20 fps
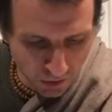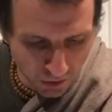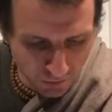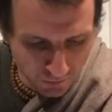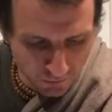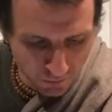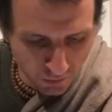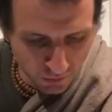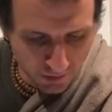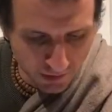
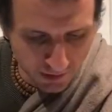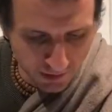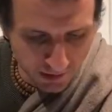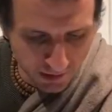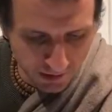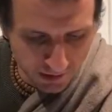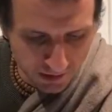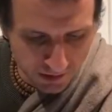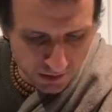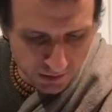of all the
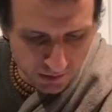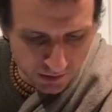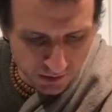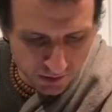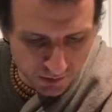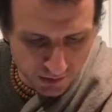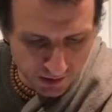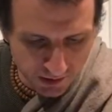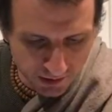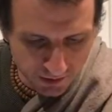kings who are
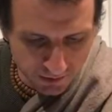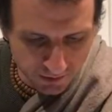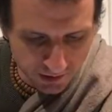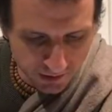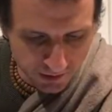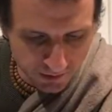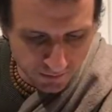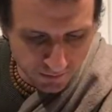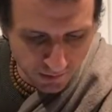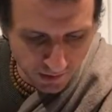trained to
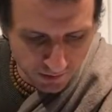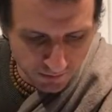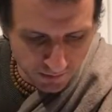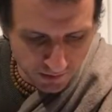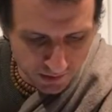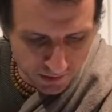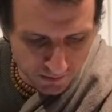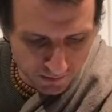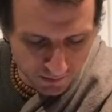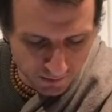get
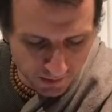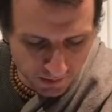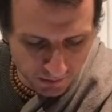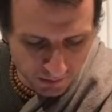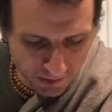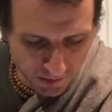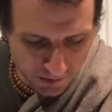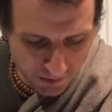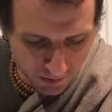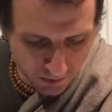favors from the
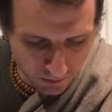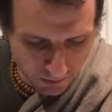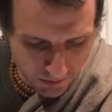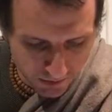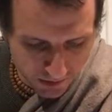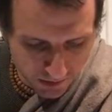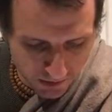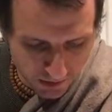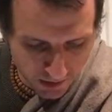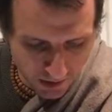great
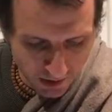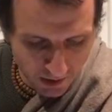souls.